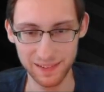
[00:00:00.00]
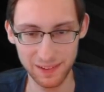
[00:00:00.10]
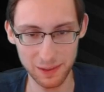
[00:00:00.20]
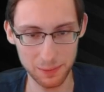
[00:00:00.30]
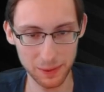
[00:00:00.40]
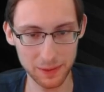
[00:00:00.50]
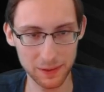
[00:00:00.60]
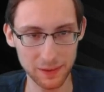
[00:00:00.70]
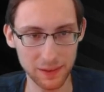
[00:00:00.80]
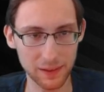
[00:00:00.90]
Oh, you booked
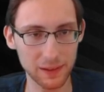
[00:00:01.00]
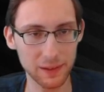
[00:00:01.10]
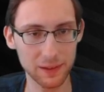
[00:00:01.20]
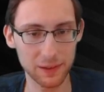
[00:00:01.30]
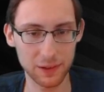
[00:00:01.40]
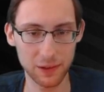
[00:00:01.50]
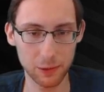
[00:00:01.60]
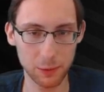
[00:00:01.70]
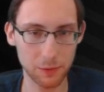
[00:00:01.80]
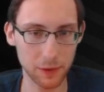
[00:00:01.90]
it? Nice, Yoshi.
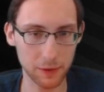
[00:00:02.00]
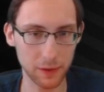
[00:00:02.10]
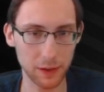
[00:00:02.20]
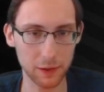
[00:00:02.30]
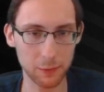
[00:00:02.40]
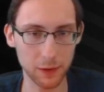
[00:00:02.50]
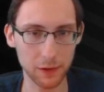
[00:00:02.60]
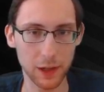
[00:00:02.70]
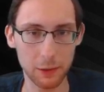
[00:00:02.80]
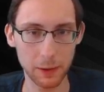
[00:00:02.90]
Hope you found a nice
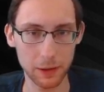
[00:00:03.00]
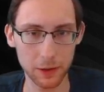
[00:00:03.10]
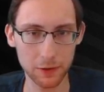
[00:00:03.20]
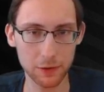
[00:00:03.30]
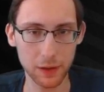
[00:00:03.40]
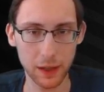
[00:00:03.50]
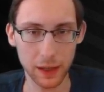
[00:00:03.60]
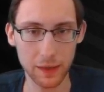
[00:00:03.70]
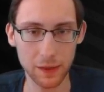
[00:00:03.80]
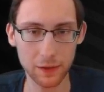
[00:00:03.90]
place. Wait, also,
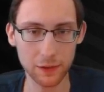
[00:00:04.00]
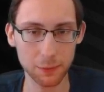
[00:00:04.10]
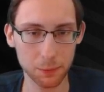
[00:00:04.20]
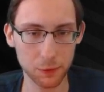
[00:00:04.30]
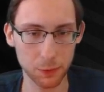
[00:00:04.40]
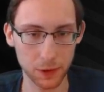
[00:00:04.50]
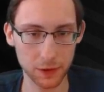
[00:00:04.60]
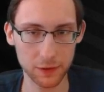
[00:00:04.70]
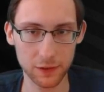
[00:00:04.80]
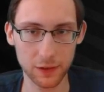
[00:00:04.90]
in this
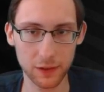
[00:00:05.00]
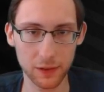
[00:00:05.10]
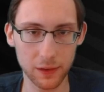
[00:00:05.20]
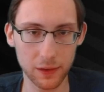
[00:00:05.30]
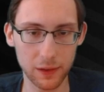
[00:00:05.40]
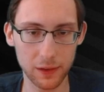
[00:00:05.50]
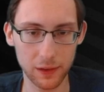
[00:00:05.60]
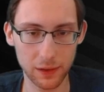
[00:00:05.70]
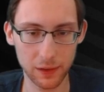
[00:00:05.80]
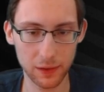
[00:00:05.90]
spot, the
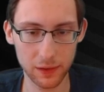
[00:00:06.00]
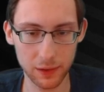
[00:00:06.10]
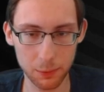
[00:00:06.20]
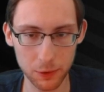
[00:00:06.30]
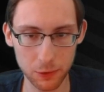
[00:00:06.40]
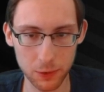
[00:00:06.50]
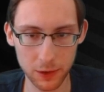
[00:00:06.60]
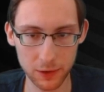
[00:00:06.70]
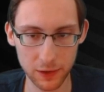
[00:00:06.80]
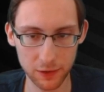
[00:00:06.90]
the blue
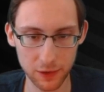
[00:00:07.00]
water does